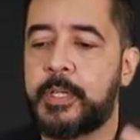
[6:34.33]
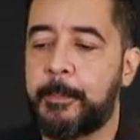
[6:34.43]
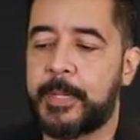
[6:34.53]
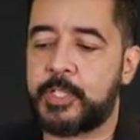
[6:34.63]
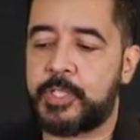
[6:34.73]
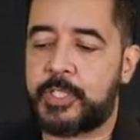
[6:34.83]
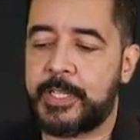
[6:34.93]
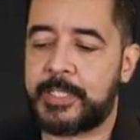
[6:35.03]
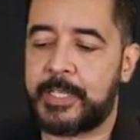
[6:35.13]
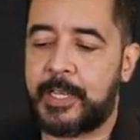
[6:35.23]
but
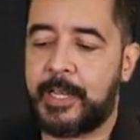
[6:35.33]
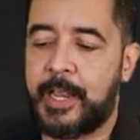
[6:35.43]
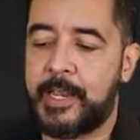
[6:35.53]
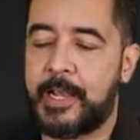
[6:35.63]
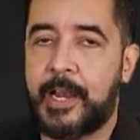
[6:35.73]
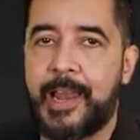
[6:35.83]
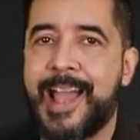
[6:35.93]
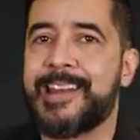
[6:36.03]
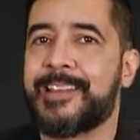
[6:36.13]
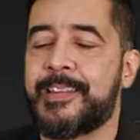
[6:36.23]
just
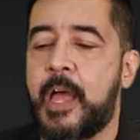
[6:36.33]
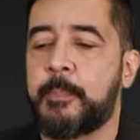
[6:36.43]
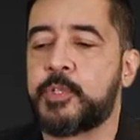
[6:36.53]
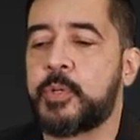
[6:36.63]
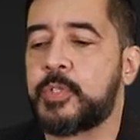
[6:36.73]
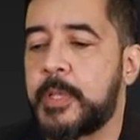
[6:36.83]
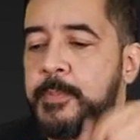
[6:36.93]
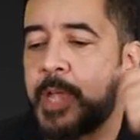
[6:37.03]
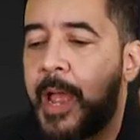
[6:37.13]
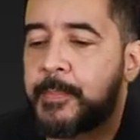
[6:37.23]
inclining them. So
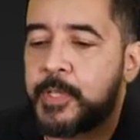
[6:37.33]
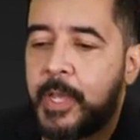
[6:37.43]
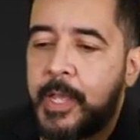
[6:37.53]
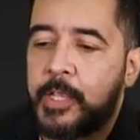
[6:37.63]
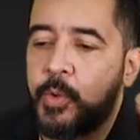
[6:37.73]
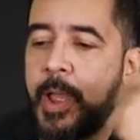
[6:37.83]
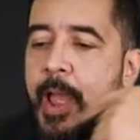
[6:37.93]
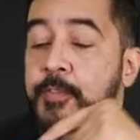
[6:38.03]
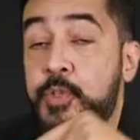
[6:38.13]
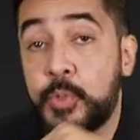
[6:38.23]
sometimes you
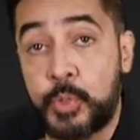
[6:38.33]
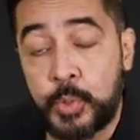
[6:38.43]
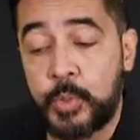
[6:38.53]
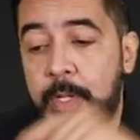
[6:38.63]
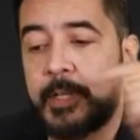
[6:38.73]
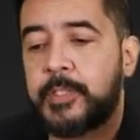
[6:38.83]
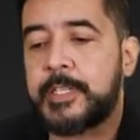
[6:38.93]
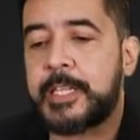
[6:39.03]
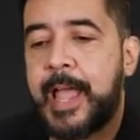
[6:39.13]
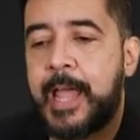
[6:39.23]
have to do
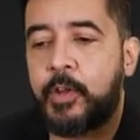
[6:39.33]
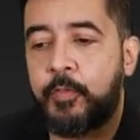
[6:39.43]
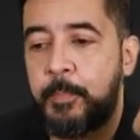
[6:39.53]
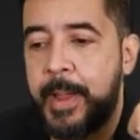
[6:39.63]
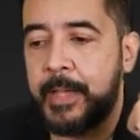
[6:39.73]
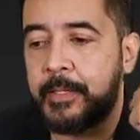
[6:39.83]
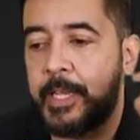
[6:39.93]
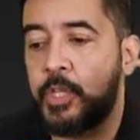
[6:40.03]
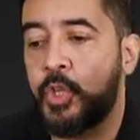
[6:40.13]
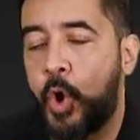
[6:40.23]
this kind of bend
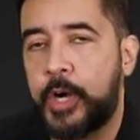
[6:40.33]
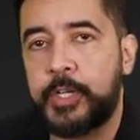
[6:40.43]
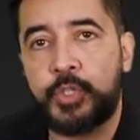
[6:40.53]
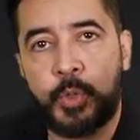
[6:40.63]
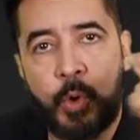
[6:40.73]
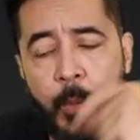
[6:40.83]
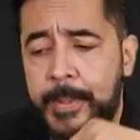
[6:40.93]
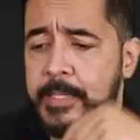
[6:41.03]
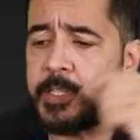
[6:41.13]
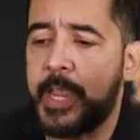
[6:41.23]
in order to
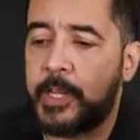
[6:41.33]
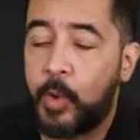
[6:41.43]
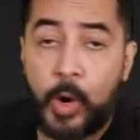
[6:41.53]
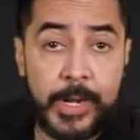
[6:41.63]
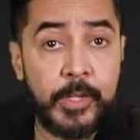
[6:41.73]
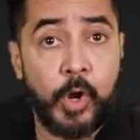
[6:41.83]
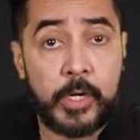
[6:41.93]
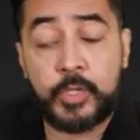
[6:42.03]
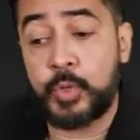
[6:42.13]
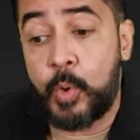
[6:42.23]
compensate or in
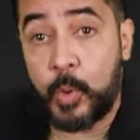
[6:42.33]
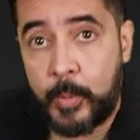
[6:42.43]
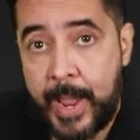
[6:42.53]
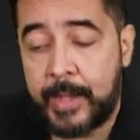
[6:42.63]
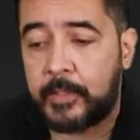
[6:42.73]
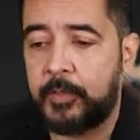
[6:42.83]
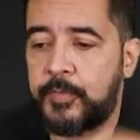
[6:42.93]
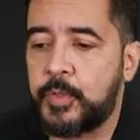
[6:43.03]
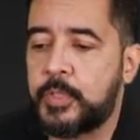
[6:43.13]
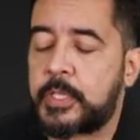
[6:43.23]
order to correct,
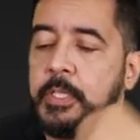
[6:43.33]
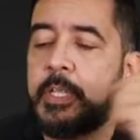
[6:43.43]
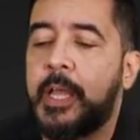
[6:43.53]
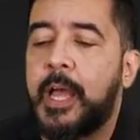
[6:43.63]
if you didn't